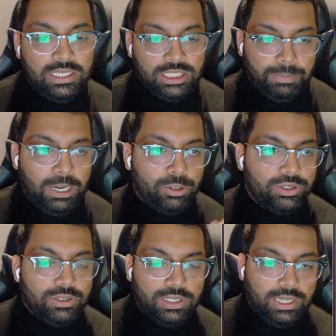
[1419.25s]

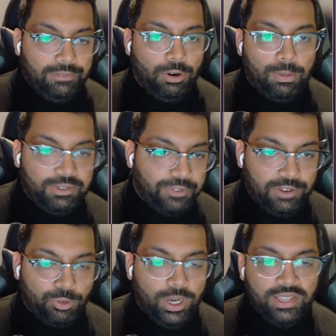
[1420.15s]
Spells, if you're up to
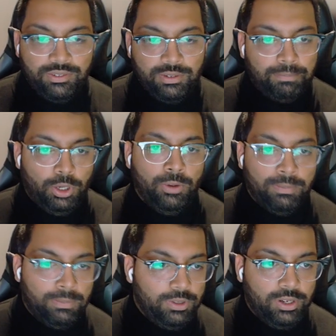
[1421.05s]
5 squares,
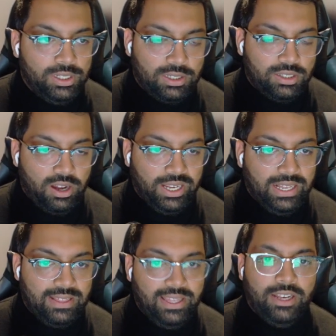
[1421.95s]
boom, you can target
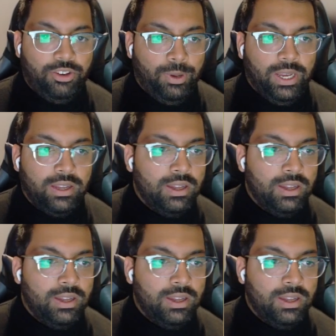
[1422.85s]
that thing and do it.